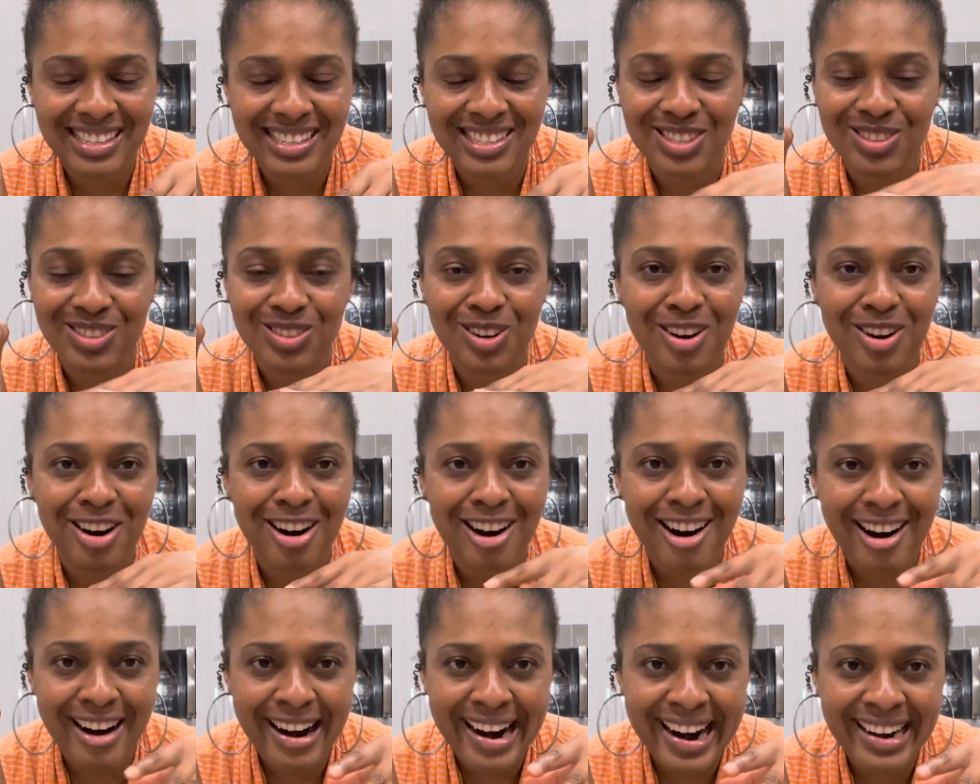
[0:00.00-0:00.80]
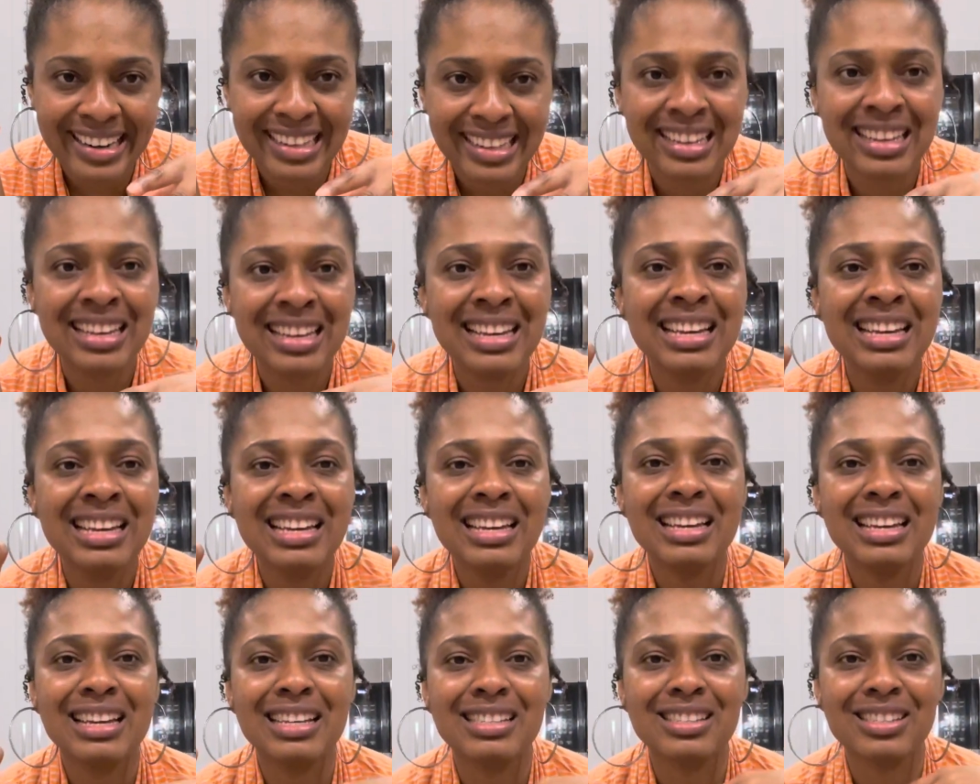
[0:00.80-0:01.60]
It's not hard,
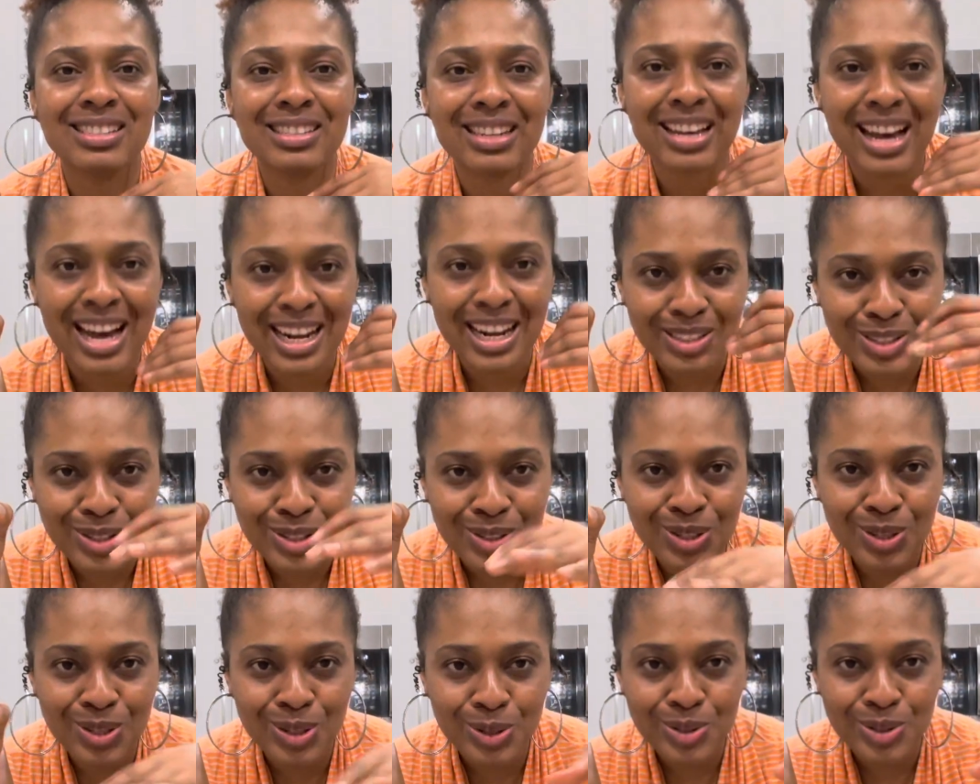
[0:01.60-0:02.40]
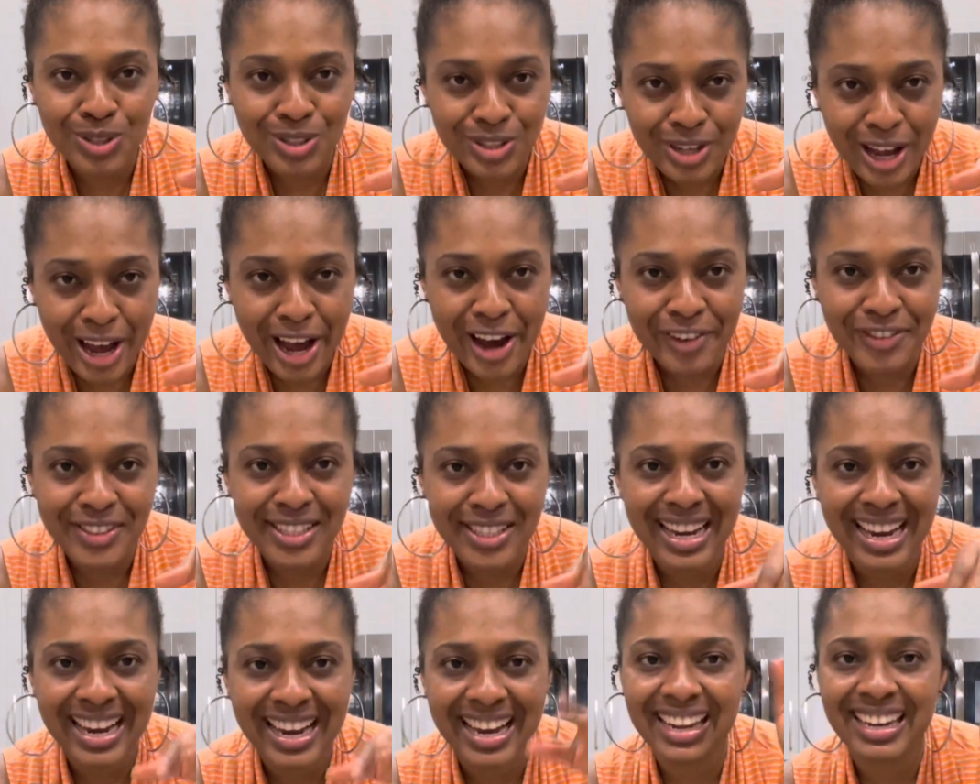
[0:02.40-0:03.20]
it's not too
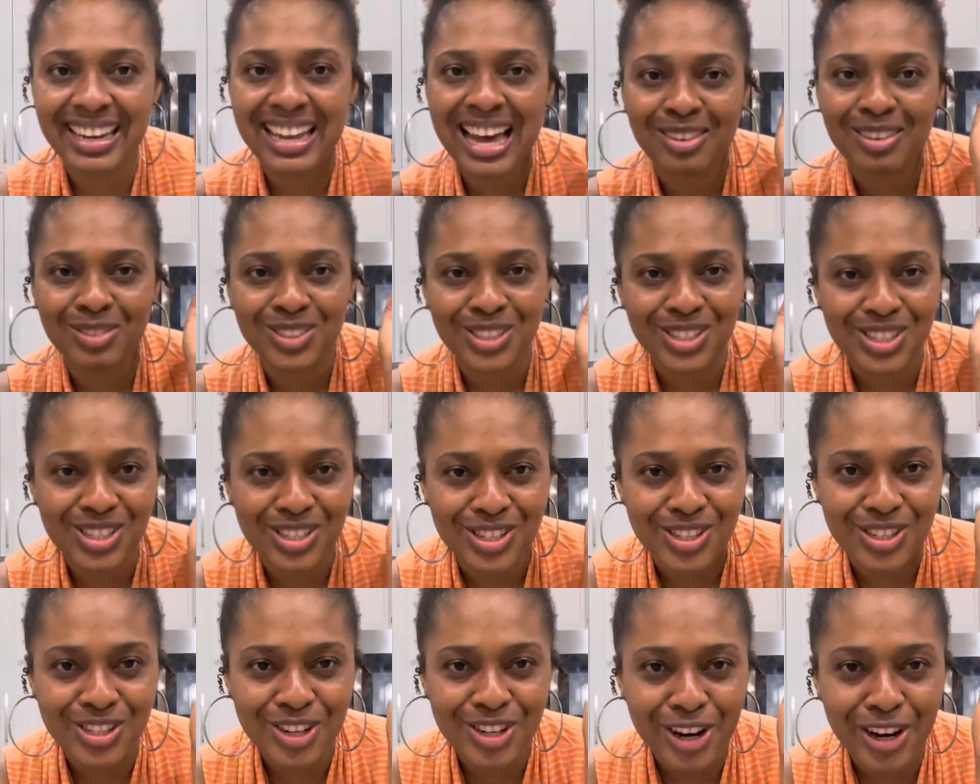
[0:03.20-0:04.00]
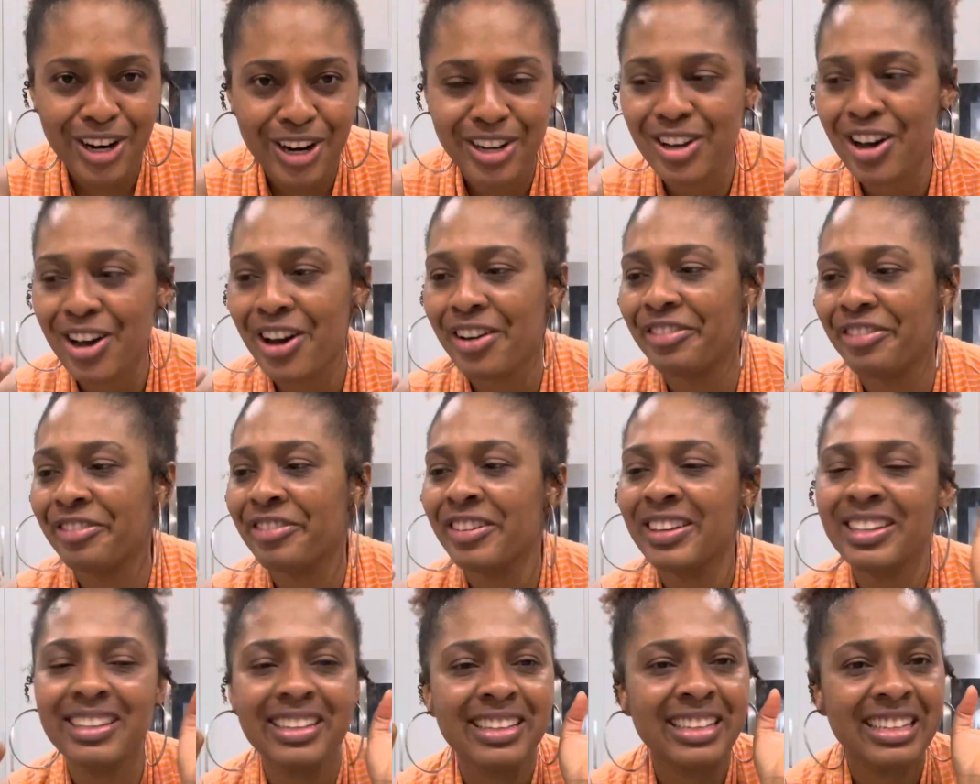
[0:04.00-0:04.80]
soft and I will just turn
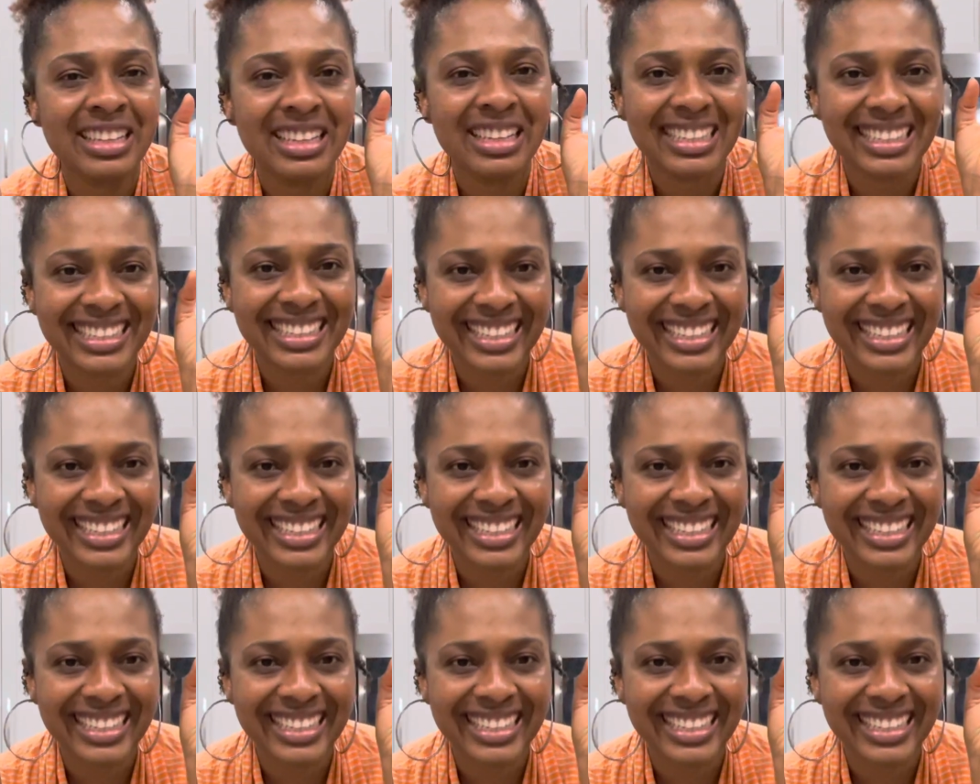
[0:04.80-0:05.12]
off the